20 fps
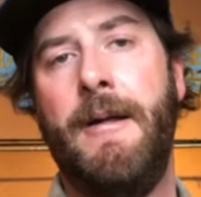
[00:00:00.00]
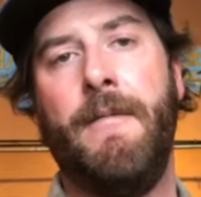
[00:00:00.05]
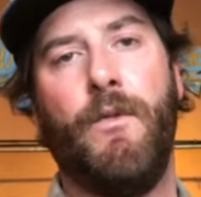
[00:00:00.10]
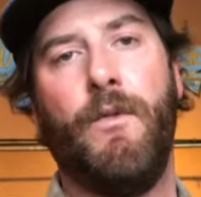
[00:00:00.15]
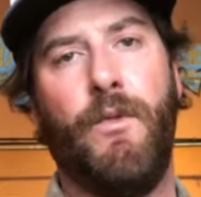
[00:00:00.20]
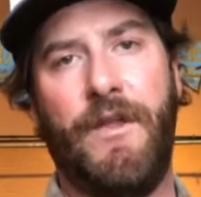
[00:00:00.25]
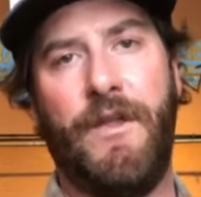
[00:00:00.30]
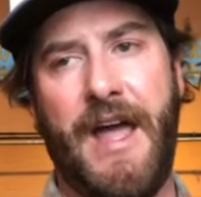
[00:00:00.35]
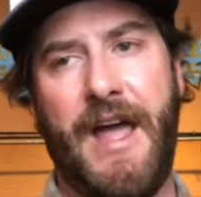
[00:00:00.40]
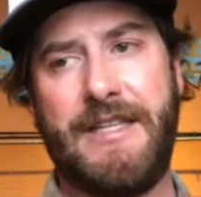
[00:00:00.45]

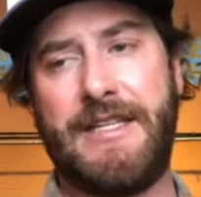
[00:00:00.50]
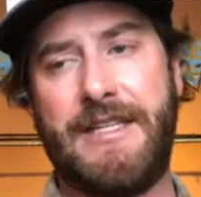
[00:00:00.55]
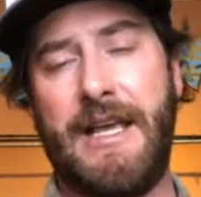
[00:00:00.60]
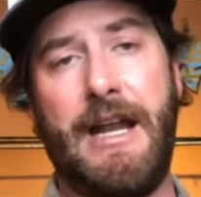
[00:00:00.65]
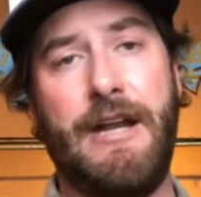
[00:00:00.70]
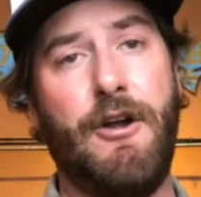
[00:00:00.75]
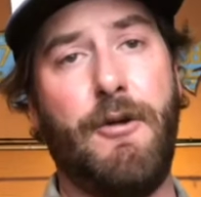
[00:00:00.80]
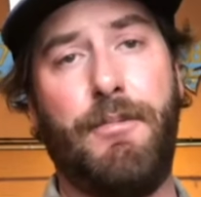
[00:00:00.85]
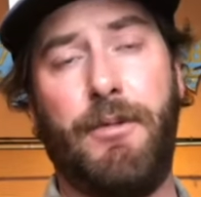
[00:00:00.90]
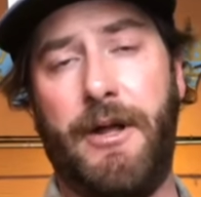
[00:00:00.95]
With that
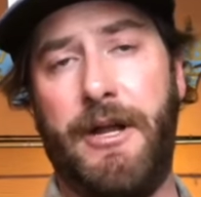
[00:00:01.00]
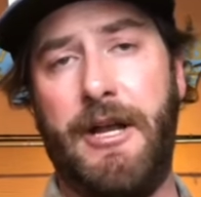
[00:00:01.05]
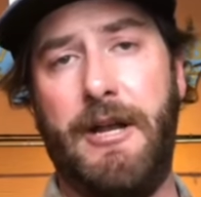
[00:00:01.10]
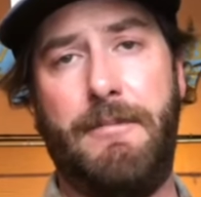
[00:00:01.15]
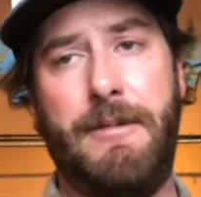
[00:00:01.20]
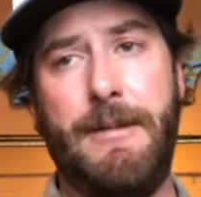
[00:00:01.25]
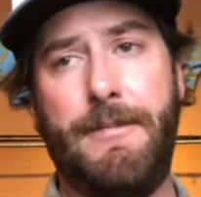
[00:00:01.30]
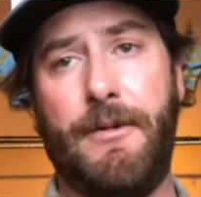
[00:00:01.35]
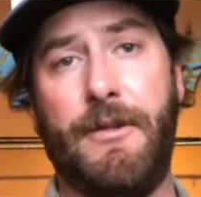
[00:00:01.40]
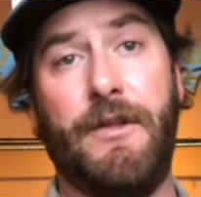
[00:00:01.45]
said, I know plenty
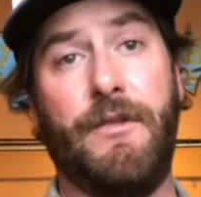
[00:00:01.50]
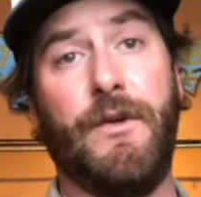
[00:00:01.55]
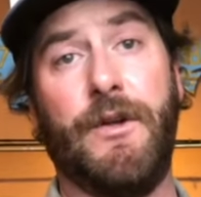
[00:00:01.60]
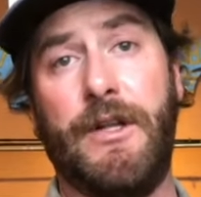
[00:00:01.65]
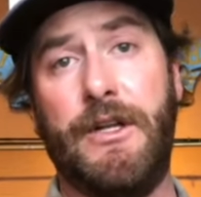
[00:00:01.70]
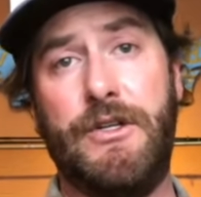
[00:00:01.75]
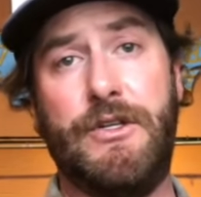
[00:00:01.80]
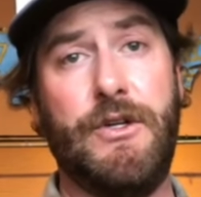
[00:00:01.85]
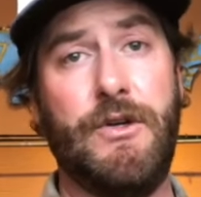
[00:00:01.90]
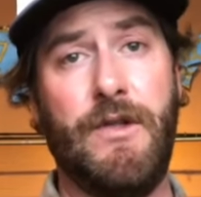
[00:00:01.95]
of people that
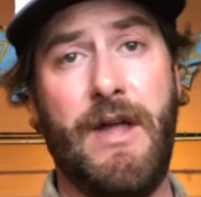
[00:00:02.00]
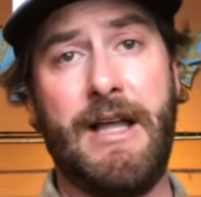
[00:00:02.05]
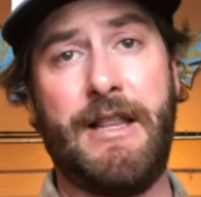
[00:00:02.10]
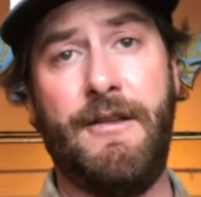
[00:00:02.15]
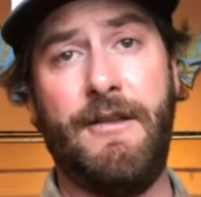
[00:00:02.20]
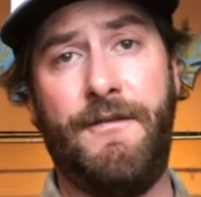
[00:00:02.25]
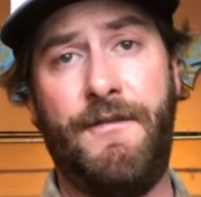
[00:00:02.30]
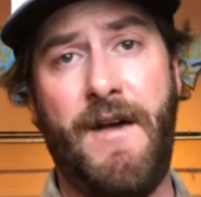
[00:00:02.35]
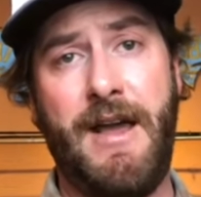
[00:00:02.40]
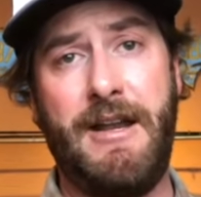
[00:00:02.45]
really do
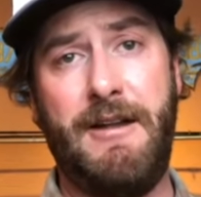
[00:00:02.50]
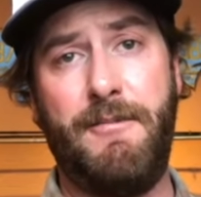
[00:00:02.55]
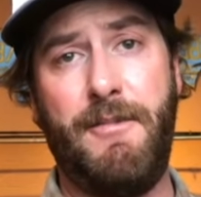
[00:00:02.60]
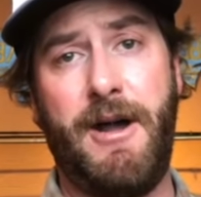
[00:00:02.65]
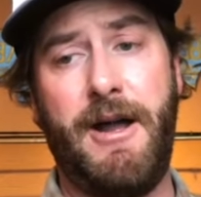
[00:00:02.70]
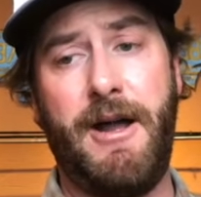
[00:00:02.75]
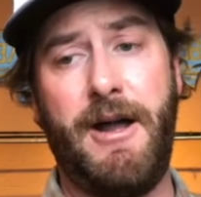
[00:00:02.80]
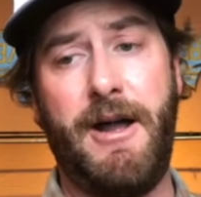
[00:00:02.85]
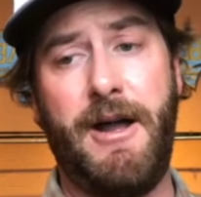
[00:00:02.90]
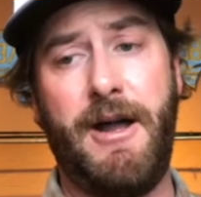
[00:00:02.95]
like the fighting
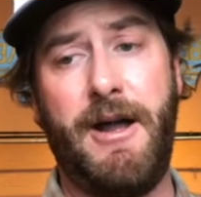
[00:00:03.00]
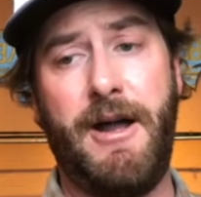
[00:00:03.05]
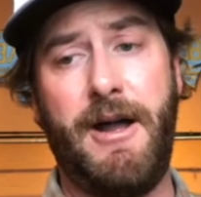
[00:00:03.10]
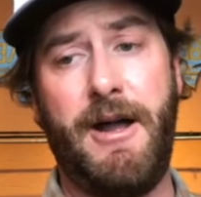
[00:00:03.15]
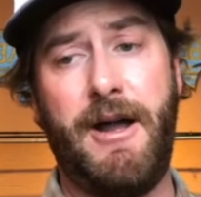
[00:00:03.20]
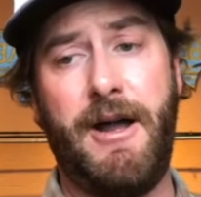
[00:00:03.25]
butt.